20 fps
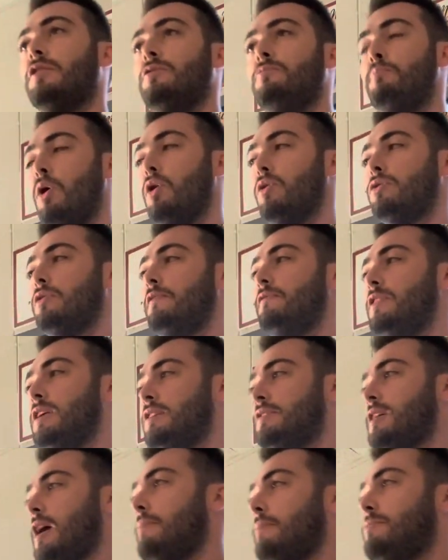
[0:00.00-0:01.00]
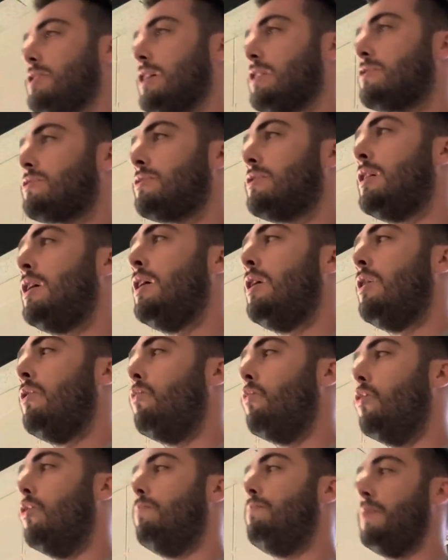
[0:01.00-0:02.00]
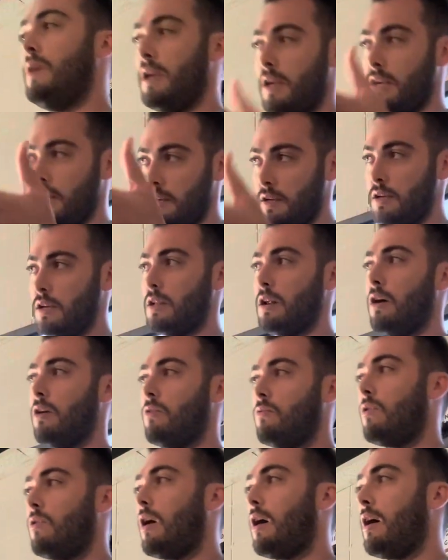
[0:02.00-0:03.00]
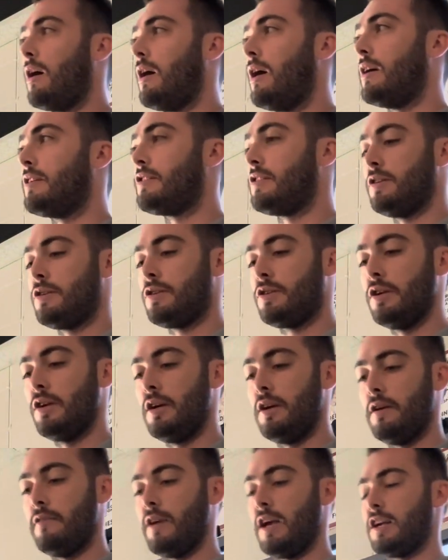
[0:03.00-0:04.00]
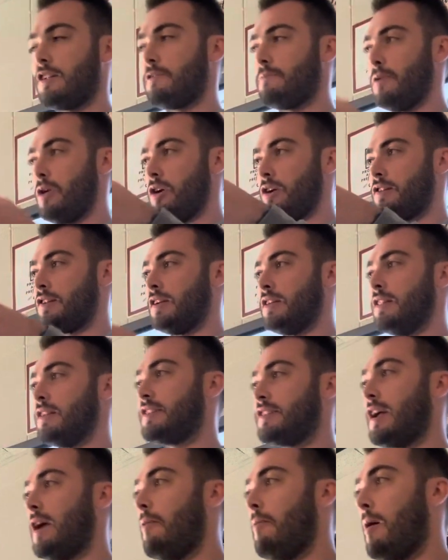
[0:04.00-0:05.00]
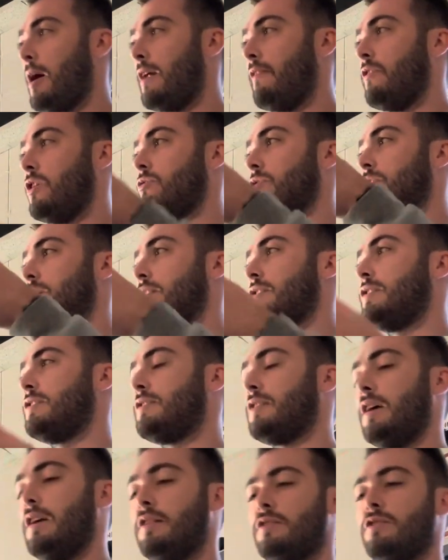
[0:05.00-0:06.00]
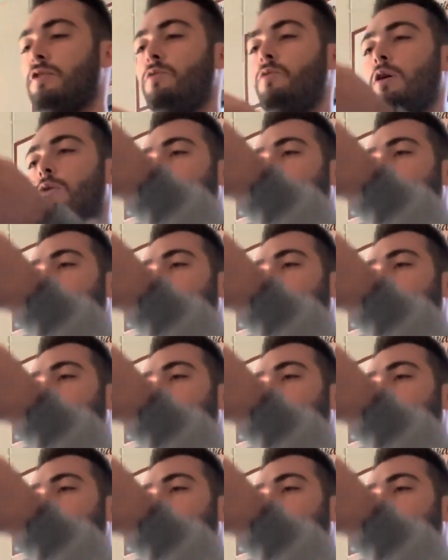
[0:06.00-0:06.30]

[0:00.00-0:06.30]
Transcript: both of these objects will be, essentially experiencing the same amount of air resistance. And so what